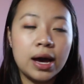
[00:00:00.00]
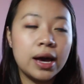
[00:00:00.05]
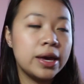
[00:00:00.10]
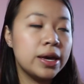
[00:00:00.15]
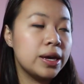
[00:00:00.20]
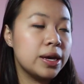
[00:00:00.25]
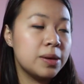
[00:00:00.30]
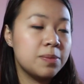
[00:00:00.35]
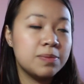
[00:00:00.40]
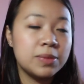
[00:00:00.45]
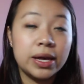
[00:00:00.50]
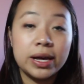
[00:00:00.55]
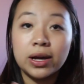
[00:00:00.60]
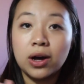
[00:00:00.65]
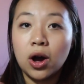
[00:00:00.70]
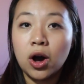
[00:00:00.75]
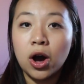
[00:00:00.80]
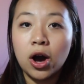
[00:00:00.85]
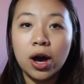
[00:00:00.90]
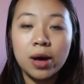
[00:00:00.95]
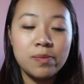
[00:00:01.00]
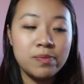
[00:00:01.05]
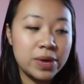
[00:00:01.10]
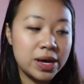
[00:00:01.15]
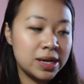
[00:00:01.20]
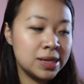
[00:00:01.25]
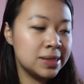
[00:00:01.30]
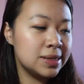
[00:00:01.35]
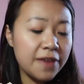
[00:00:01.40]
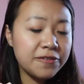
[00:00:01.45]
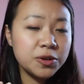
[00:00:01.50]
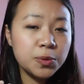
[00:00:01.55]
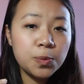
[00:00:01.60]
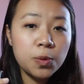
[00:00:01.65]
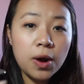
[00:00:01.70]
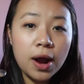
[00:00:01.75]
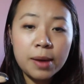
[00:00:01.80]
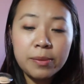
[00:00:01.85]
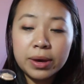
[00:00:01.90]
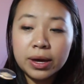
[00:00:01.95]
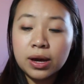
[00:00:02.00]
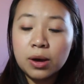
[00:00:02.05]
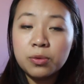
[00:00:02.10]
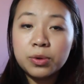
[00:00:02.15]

I am like a hot mess. After priming,